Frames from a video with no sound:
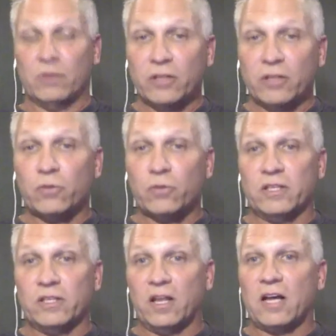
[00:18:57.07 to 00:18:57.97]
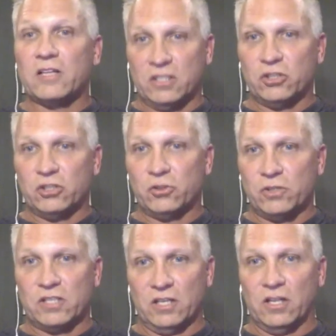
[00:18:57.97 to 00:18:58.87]
literally lost
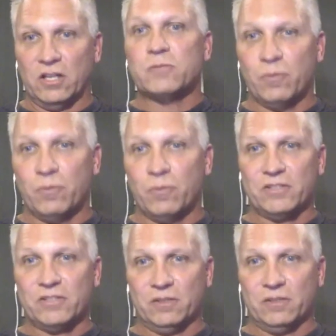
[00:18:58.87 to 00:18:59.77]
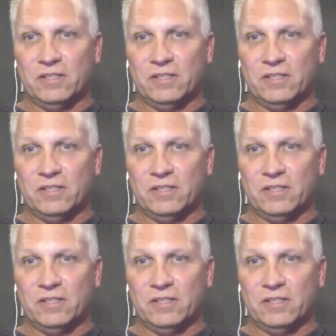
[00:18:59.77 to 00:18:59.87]
interest and lost momentum.